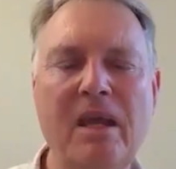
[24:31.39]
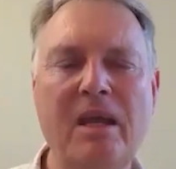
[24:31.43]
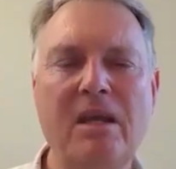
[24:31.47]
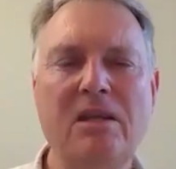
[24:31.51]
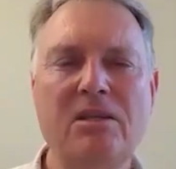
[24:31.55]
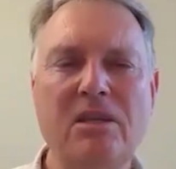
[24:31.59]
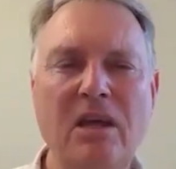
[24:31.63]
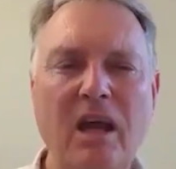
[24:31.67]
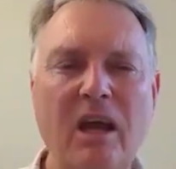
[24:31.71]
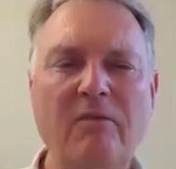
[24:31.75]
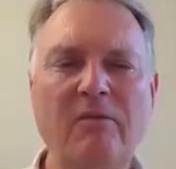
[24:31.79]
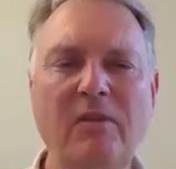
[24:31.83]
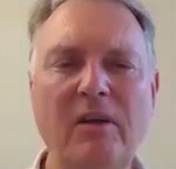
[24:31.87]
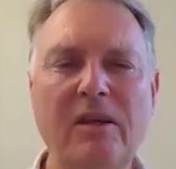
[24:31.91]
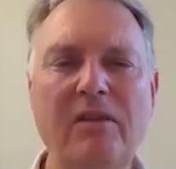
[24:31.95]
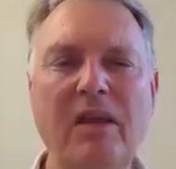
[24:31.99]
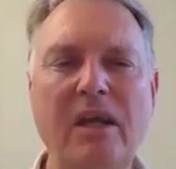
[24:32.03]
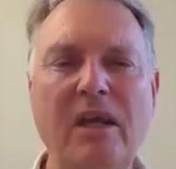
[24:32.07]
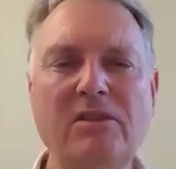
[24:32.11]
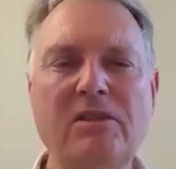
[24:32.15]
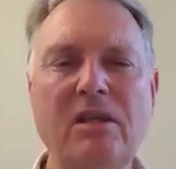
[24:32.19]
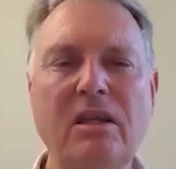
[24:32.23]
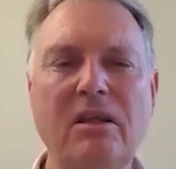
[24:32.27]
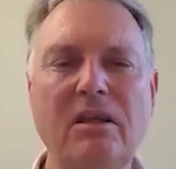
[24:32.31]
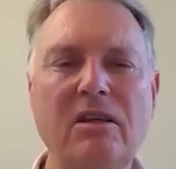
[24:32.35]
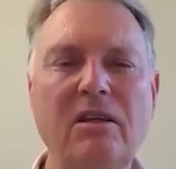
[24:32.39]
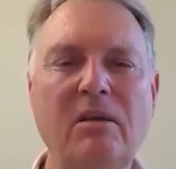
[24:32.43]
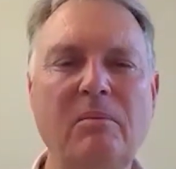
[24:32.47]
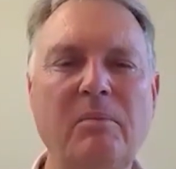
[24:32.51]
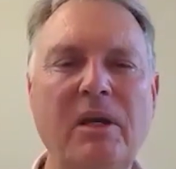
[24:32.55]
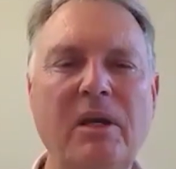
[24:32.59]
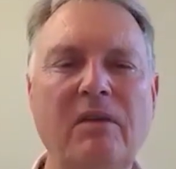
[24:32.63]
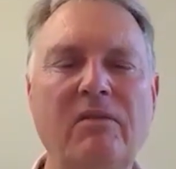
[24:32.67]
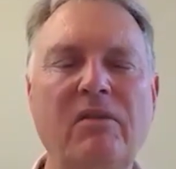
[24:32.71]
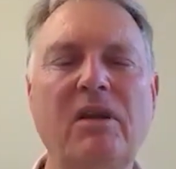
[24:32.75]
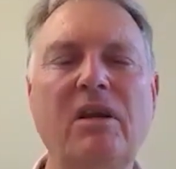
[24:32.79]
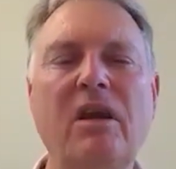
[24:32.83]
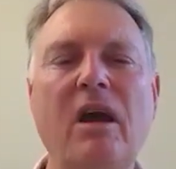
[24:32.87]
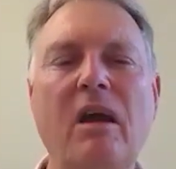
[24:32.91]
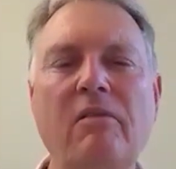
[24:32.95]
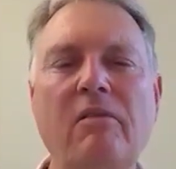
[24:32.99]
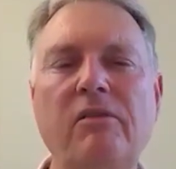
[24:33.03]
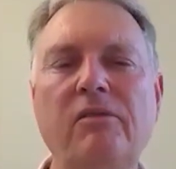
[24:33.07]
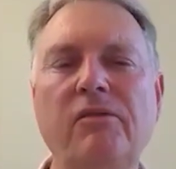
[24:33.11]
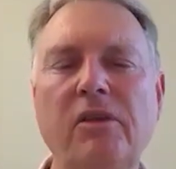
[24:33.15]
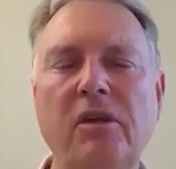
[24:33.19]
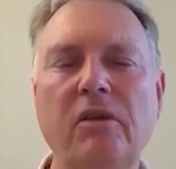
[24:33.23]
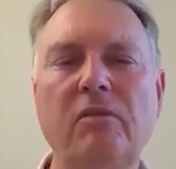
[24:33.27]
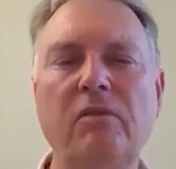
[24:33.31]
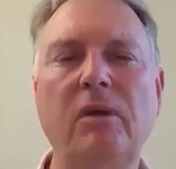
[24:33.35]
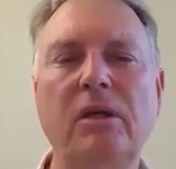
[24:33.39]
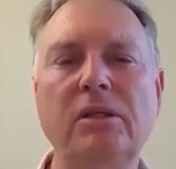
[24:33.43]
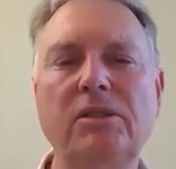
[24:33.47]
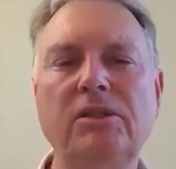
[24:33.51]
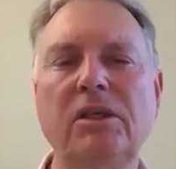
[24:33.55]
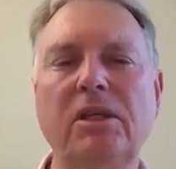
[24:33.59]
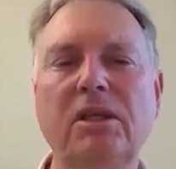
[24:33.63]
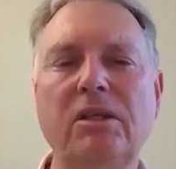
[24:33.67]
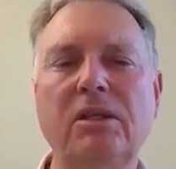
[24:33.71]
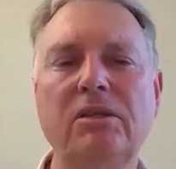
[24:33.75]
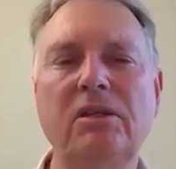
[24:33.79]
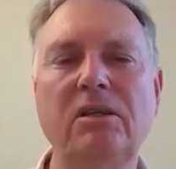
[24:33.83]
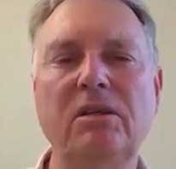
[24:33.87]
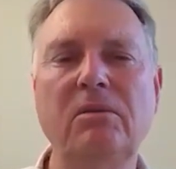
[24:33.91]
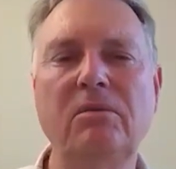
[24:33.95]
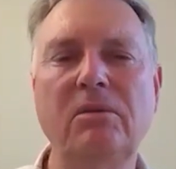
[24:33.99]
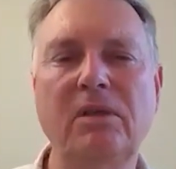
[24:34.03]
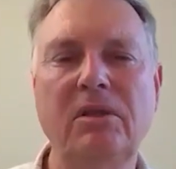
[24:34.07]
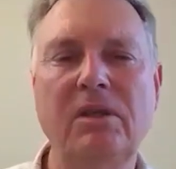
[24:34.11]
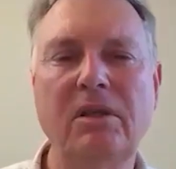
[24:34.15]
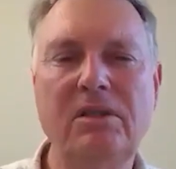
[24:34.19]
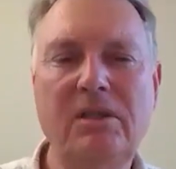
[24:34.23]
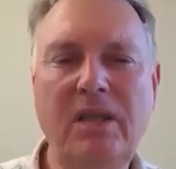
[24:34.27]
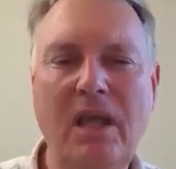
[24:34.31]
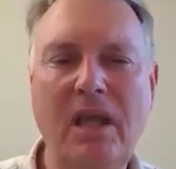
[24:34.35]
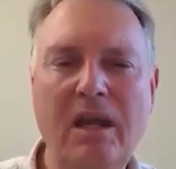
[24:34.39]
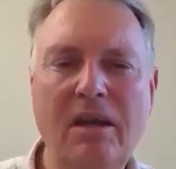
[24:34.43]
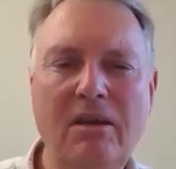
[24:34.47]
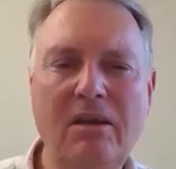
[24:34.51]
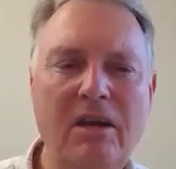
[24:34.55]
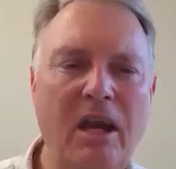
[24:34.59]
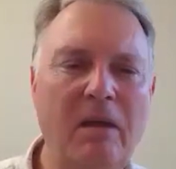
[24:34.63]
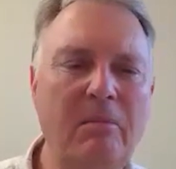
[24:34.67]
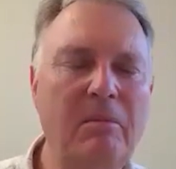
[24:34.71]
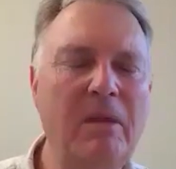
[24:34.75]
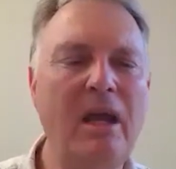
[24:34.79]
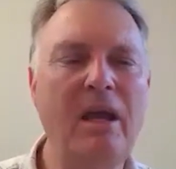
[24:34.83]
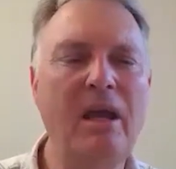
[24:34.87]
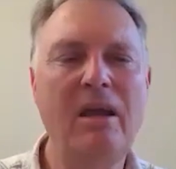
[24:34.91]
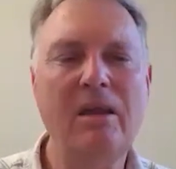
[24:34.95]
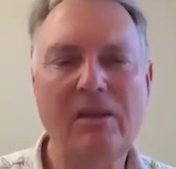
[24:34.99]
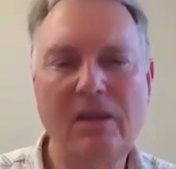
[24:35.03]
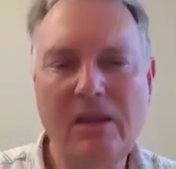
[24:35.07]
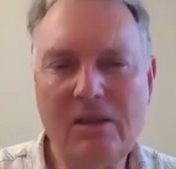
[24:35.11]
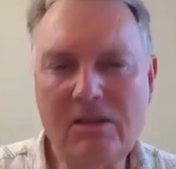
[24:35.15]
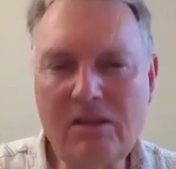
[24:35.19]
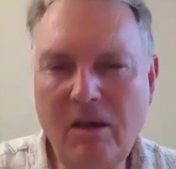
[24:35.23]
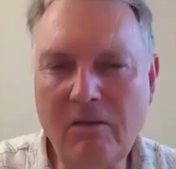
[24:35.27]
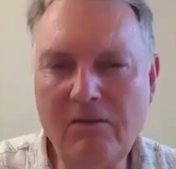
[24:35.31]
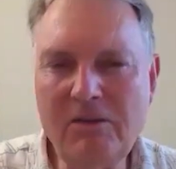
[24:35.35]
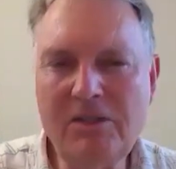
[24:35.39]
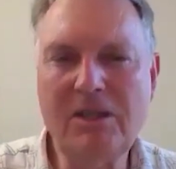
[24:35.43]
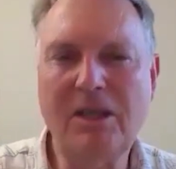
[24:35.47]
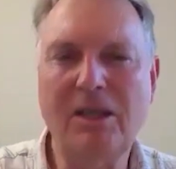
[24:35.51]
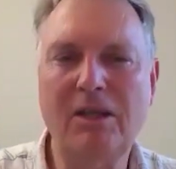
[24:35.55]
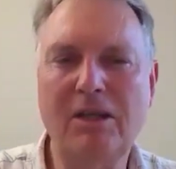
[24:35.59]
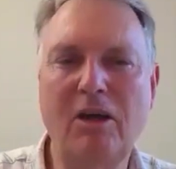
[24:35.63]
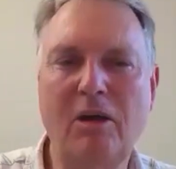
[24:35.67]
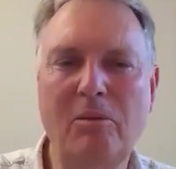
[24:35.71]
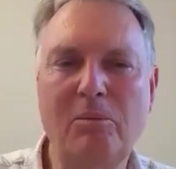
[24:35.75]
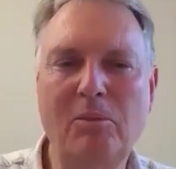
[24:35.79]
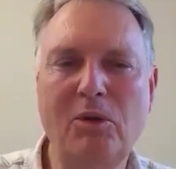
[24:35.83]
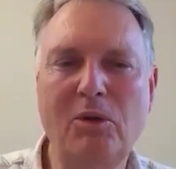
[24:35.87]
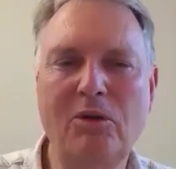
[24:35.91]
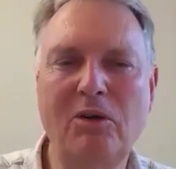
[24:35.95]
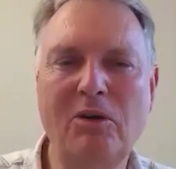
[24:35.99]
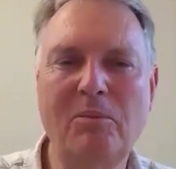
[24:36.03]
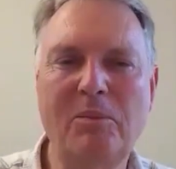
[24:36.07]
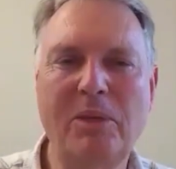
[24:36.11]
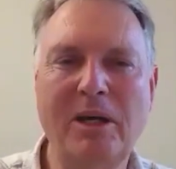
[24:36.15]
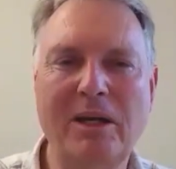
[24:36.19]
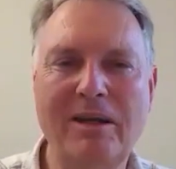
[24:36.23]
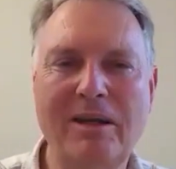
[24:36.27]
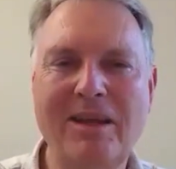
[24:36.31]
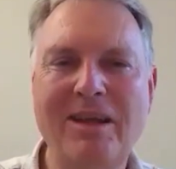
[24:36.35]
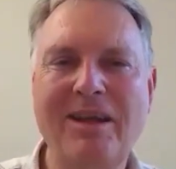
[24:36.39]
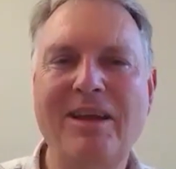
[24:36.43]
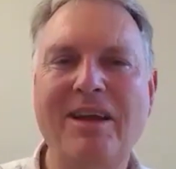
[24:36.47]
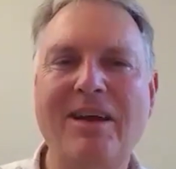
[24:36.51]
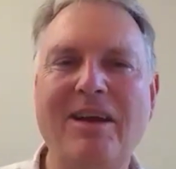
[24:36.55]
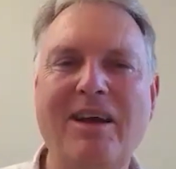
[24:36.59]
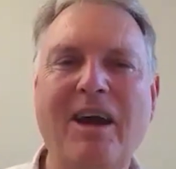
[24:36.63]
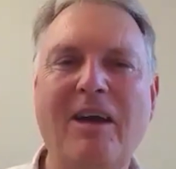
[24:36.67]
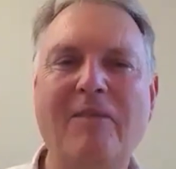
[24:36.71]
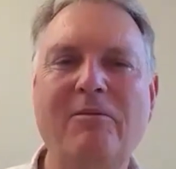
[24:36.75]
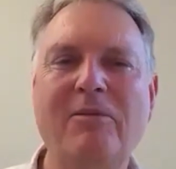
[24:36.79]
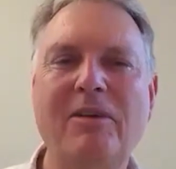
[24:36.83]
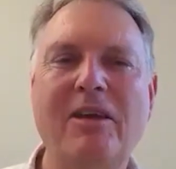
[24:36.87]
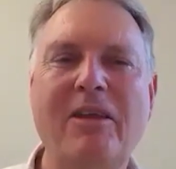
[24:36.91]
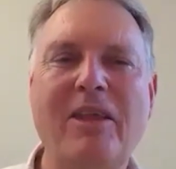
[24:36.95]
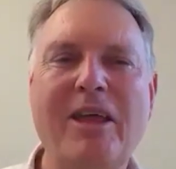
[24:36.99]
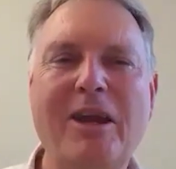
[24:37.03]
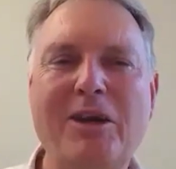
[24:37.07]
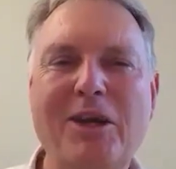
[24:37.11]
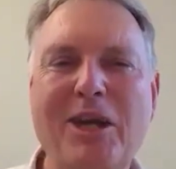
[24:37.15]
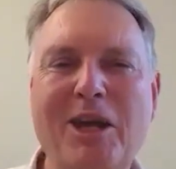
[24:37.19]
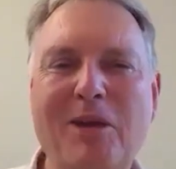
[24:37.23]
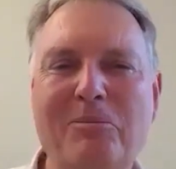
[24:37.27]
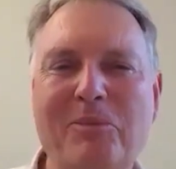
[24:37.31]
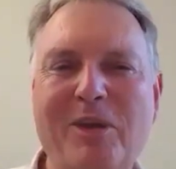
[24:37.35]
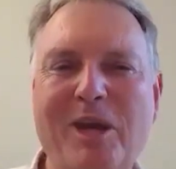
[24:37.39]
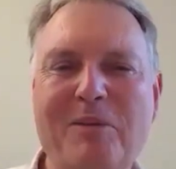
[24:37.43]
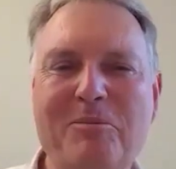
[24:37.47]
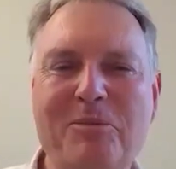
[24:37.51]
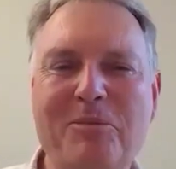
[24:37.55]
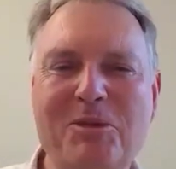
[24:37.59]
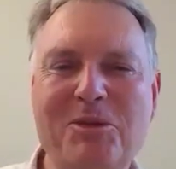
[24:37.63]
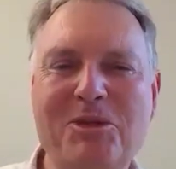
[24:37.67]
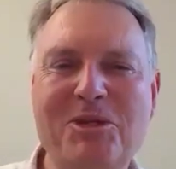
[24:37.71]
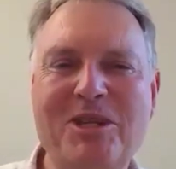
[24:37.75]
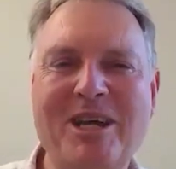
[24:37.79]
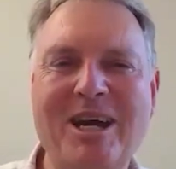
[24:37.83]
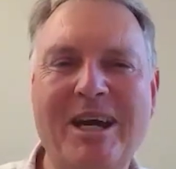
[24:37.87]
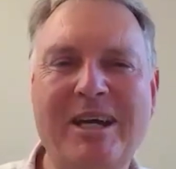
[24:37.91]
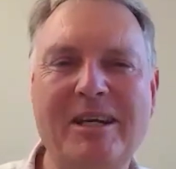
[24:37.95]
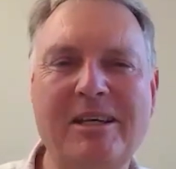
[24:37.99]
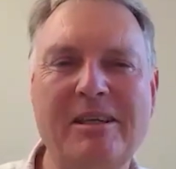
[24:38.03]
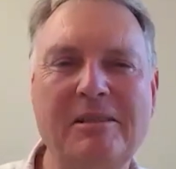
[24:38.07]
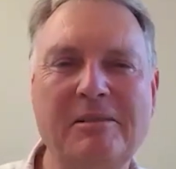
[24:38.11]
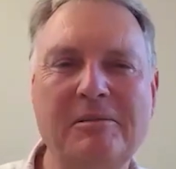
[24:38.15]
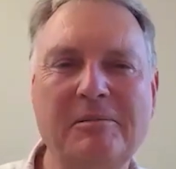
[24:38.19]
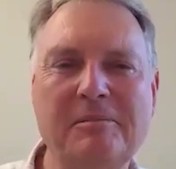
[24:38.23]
So hopefully that's a little bit of an overview of what you can do with the Tangram. There's obviously a lot more, but hopefully that'll get people started.